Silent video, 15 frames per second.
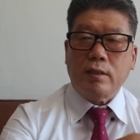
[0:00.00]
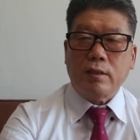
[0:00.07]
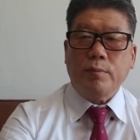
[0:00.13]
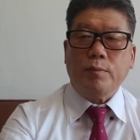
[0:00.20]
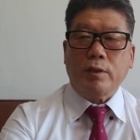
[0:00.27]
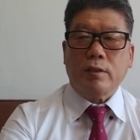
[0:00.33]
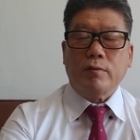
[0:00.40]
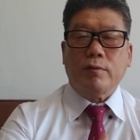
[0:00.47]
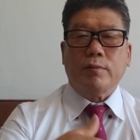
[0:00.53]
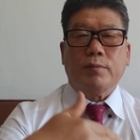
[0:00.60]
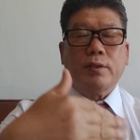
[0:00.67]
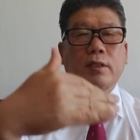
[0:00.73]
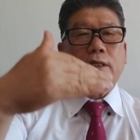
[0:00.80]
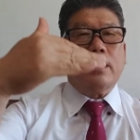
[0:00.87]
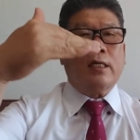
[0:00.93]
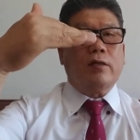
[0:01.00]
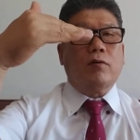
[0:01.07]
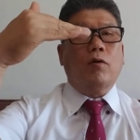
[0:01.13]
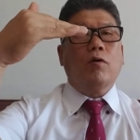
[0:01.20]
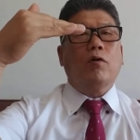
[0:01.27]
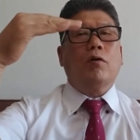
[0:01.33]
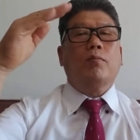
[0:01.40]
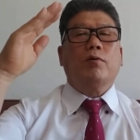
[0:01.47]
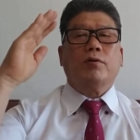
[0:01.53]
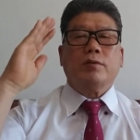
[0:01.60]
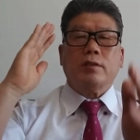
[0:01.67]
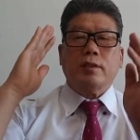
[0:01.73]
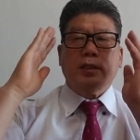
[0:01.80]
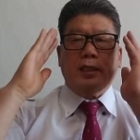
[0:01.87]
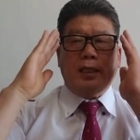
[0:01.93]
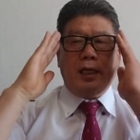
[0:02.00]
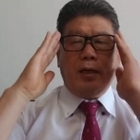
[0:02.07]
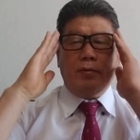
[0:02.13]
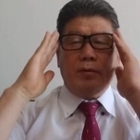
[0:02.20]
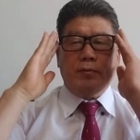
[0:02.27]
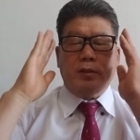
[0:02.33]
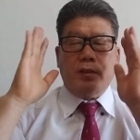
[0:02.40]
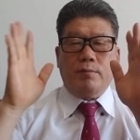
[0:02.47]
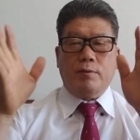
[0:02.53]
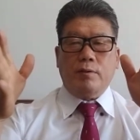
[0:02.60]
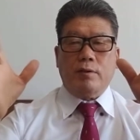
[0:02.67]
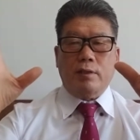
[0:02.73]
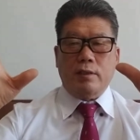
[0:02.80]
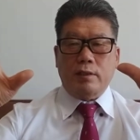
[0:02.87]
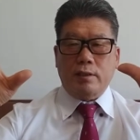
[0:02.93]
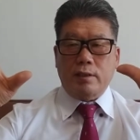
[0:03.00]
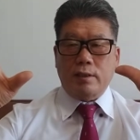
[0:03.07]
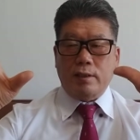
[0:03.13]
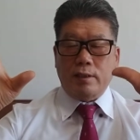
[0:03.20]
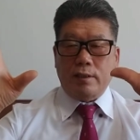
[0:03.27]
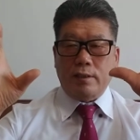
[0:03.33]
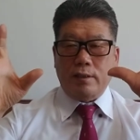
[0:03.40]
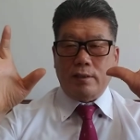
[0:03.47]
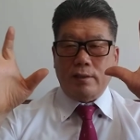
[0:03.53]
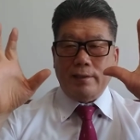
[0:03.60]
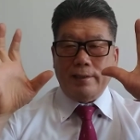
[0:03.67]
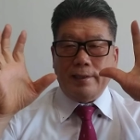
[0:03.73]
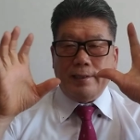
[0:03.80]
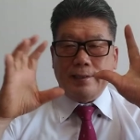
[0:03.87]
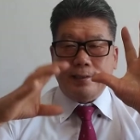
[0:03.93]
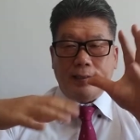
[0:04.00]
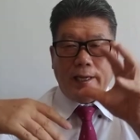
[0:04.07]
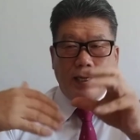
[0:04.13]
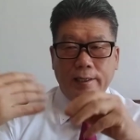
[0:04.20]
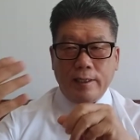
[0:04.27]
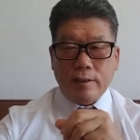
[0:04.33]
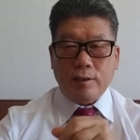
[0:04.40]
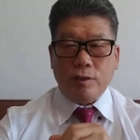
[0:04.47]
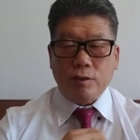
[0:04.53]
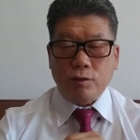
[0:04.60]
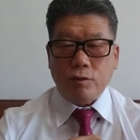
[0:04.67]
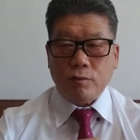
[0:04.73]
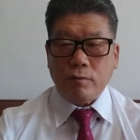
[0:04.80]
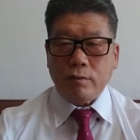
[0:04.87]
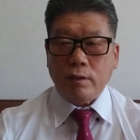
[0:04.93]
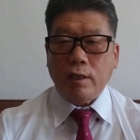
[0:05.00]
Different one. But the almost government bond is the direct issue.